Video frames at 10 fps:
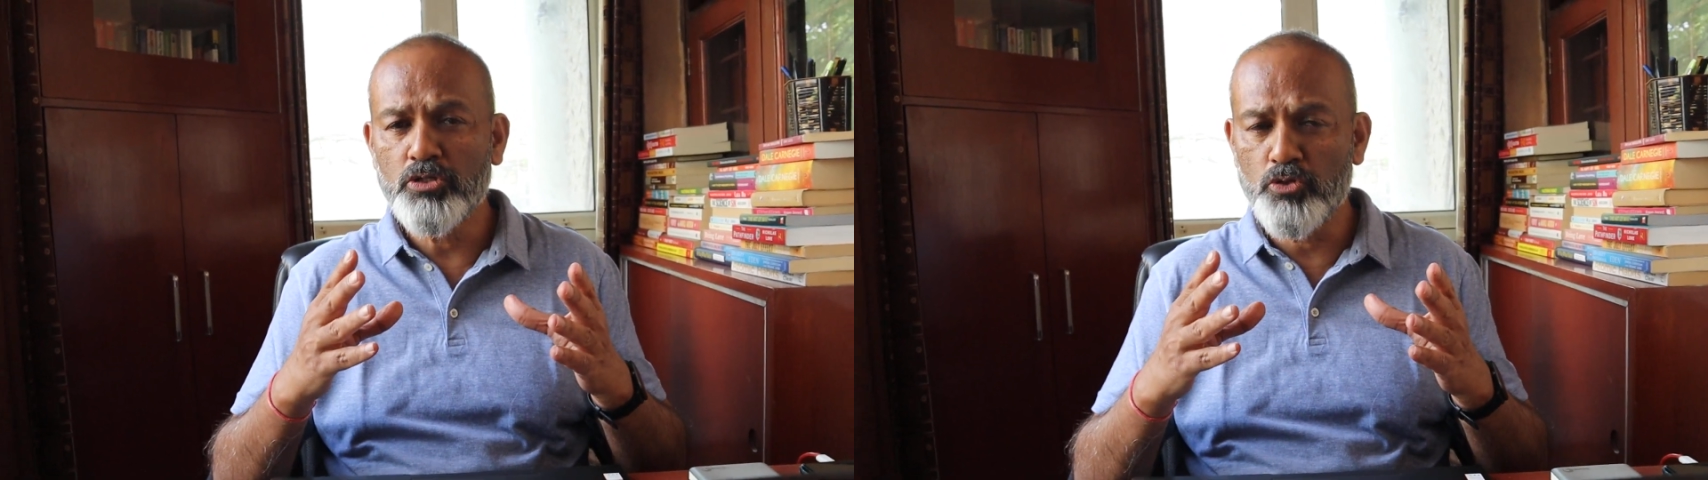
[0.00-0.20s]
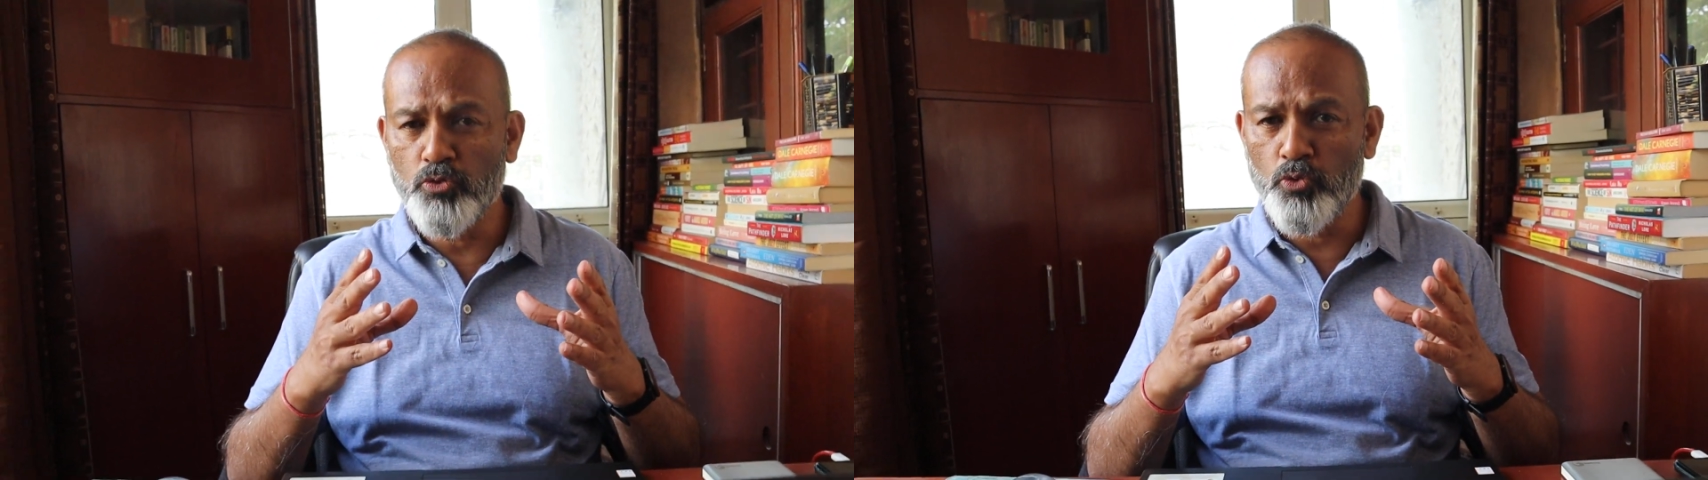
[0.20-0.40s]

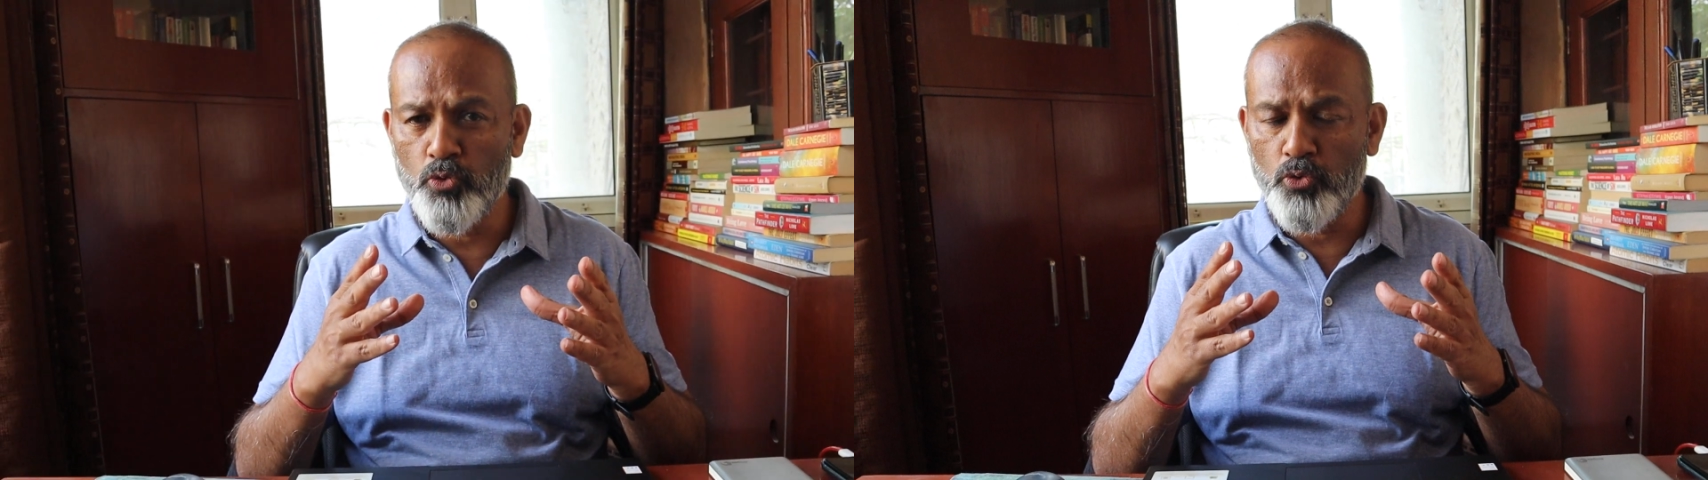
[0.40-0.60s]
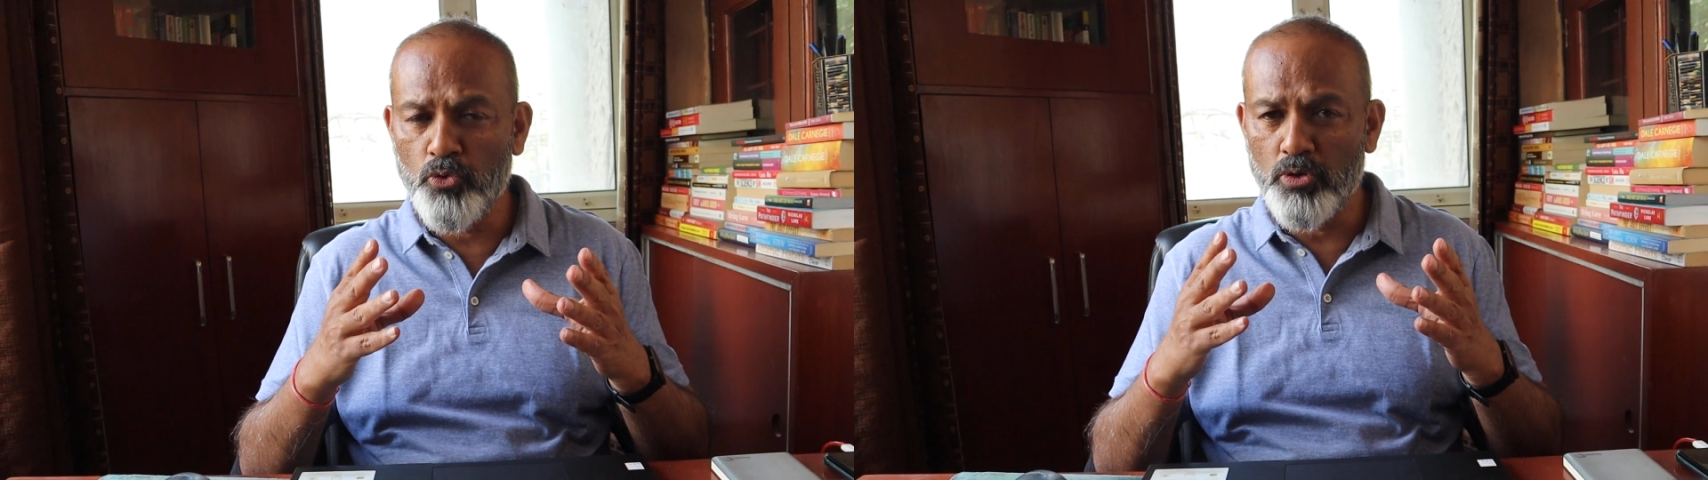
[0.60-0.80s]

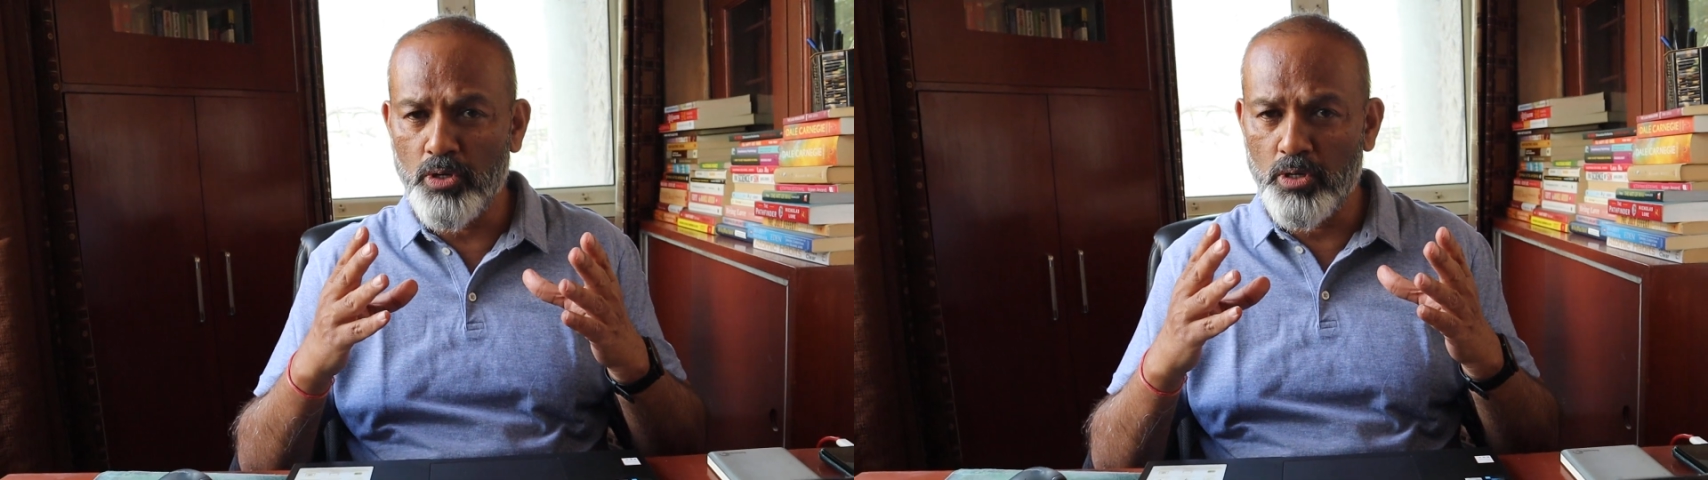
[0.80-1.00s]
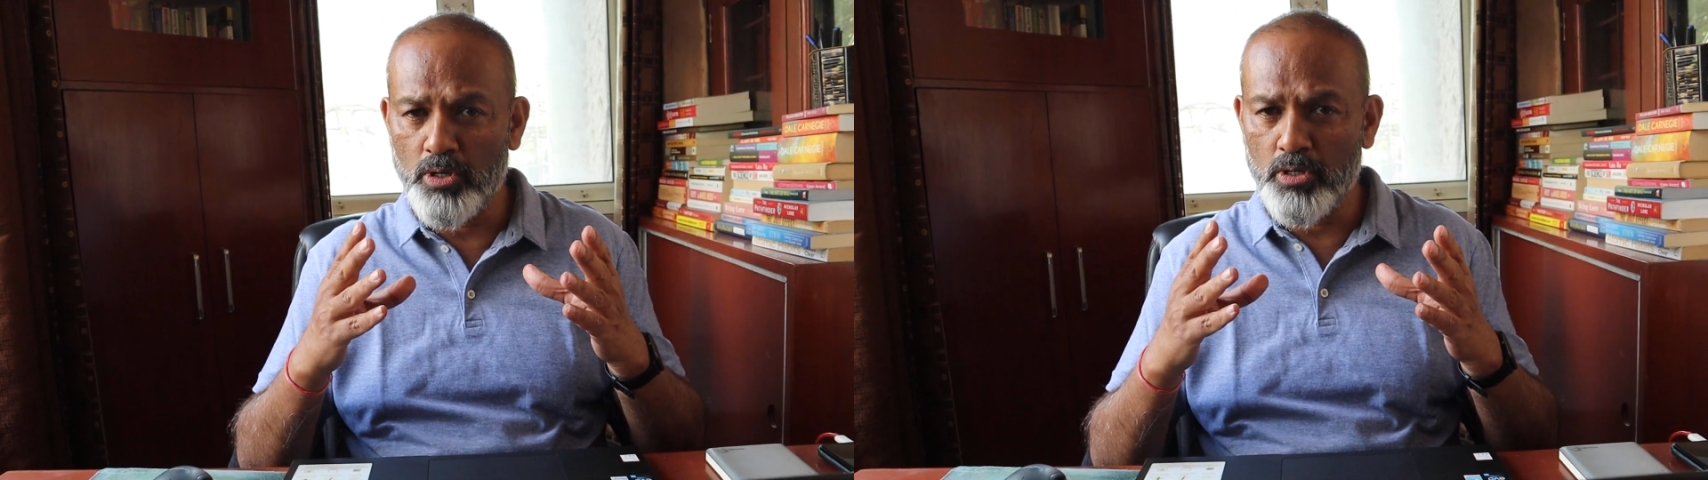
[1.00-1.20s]

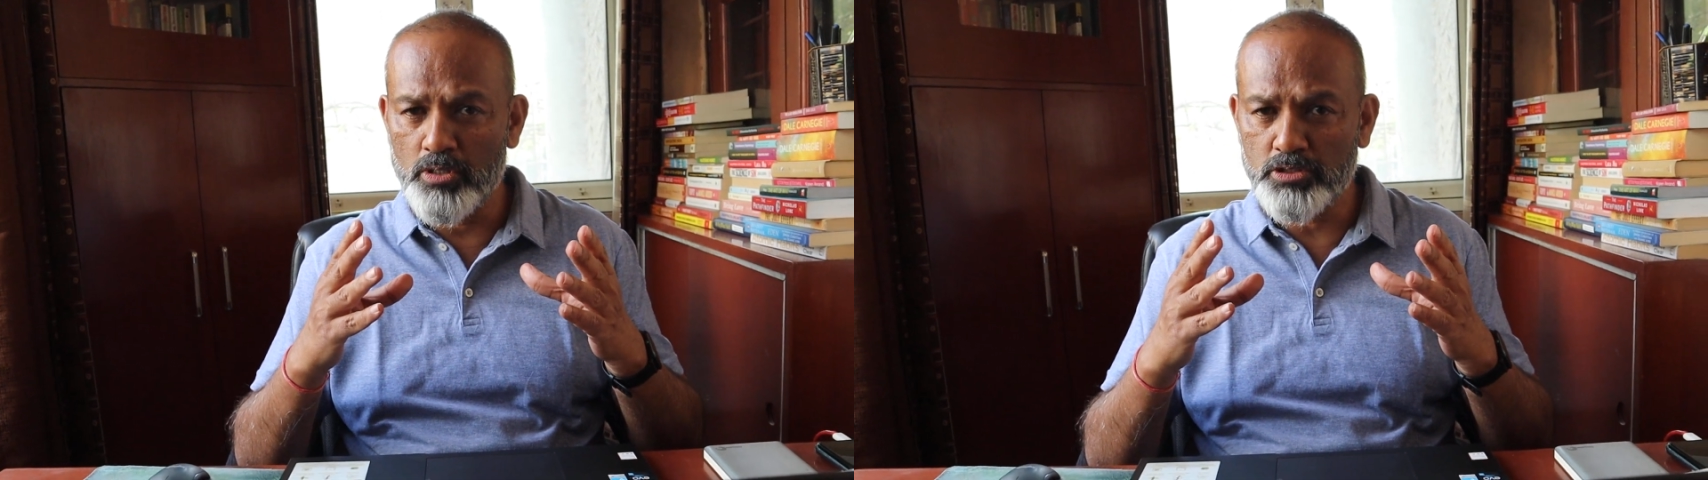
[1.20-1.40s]
to